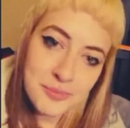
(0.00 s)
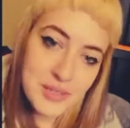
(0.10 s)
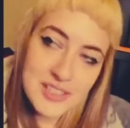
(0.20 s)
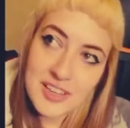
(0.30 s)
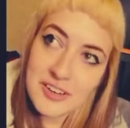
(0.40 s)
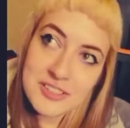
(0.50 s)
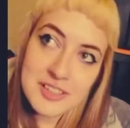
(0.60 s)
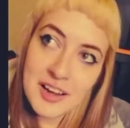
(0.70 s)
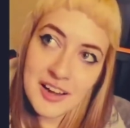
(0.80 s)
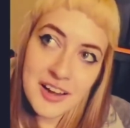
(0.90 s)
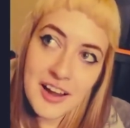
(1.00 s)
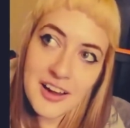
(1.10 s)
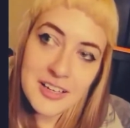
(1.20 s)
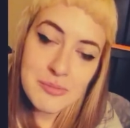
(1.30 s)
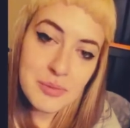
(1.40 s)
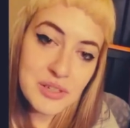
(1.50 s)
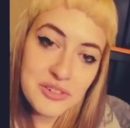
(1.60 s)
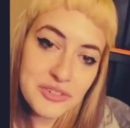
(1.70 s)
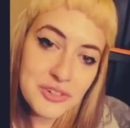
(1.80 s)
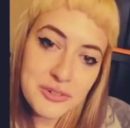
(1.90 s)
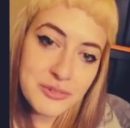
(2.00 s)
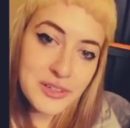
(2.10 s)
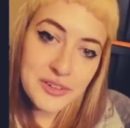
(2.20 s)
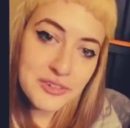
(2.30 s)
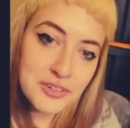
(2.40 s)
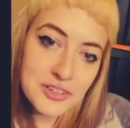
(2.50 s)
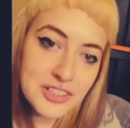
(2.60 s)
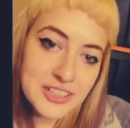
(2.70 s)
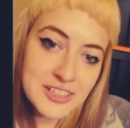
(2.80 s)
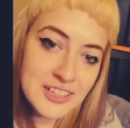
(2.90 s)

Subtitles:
It's all sky high and beautiful and wonderful, and